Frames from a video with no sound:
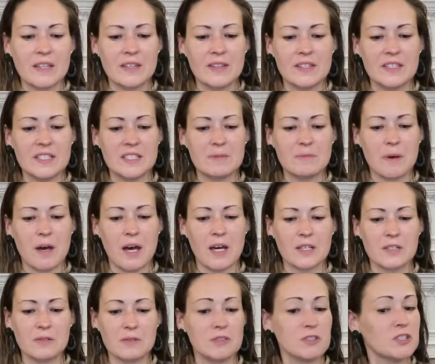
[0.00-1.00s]
This
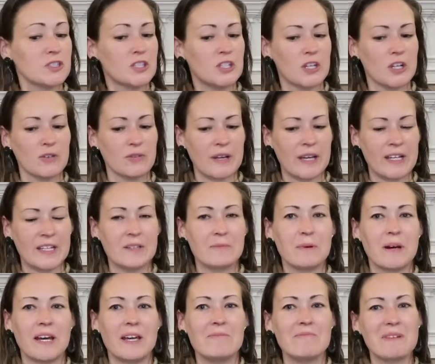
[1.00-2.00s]
box was curated
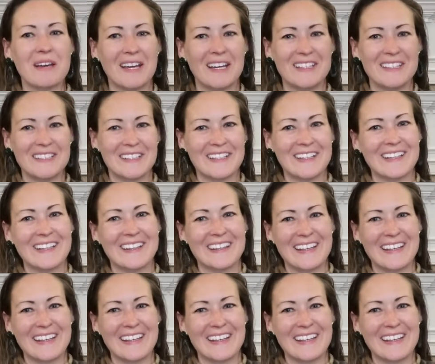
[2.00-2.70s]
by Amanda.